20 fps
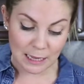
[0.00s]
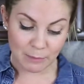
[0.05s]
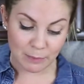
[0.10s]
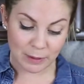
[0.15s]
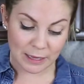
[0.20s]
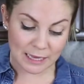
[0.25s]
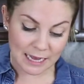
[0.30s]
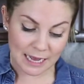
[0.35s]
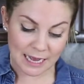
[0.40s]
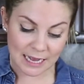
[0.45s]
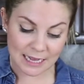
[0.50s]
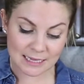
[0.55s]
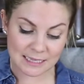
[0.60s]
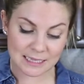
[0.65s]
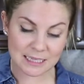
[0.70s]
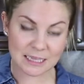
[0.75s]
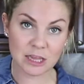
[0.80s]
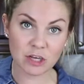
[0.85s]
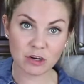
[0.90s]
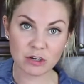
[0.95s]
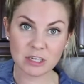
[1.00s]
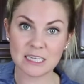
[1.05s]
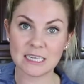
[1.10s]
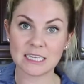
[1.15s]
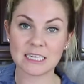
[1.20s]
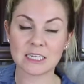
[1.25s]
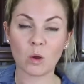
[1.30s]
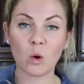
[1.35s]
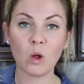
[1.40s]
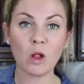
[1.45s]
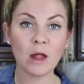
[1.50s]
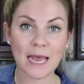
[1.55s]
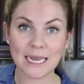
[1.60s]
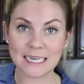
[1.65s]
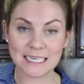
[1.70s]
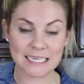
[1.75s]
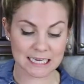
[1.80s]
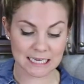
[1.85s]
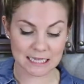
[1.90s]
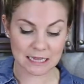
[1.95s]
because there's this whole
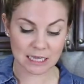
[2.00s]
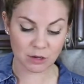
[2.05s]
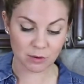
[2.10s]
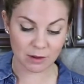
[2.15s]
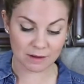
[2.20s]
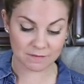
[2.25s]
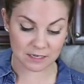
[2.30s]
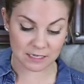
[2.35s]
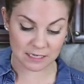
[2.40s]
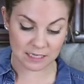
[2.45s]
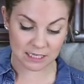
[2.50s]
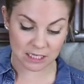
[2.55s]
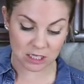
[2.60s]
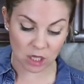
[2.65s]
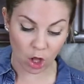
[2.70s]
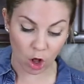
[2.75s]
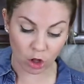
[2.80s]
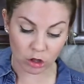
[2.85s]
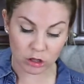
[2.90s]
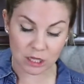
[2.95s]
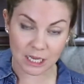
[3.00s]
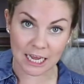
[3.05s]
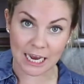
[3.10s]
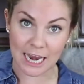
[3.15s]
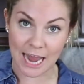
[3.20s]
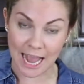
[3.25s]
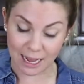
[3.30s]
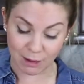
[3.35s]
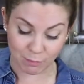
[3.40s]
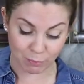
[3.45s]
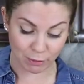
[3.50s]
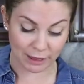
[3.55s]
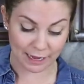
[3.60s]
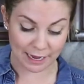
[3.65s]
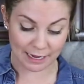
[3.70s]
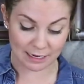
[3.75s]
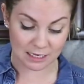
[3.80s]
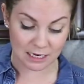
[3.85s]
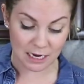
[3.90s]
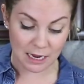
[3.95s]
idea that you have to salt an
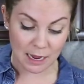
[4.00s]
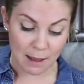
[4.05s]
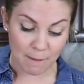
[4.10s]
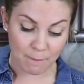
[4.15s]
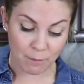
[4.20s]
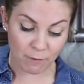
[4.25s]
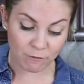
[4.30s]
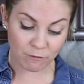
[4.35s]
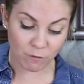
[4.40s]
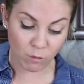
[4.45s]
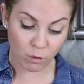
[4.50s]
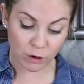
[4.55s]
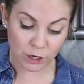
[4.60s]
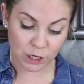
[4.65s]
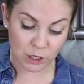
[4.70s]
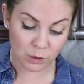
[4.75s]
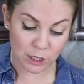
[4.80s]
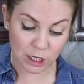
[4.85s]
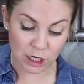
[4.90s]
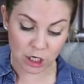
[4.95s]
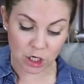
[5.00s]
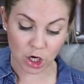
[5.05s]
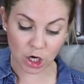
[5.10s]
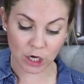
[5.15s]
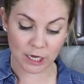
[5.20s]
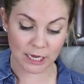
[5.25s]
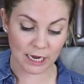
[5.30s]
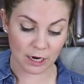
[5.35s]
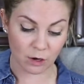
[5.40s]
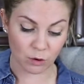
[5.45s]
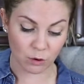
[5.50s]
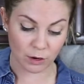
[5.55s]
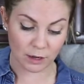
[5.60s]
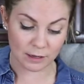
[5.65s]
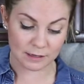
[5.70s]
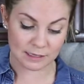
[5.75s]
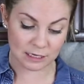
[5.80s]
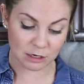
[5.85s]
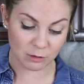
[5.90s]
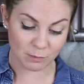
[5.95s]
eggplant before you can cook it or
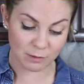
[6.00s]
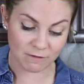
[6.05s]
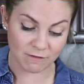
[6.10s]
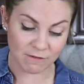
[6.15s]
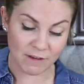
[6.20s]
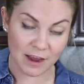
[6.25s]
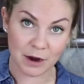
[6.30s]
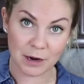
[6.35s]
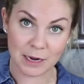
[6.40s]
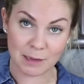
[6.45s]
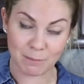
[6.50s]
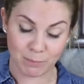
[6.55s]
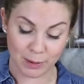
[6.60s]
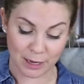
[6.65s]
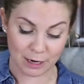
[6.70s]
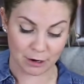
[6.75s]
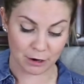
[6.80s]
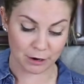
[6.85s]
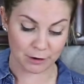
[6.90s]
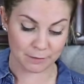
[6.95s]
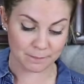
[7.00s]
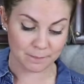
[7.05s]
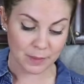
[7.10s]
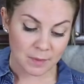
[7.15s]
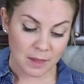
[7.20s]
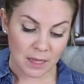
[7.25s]
else it'll be very bitter.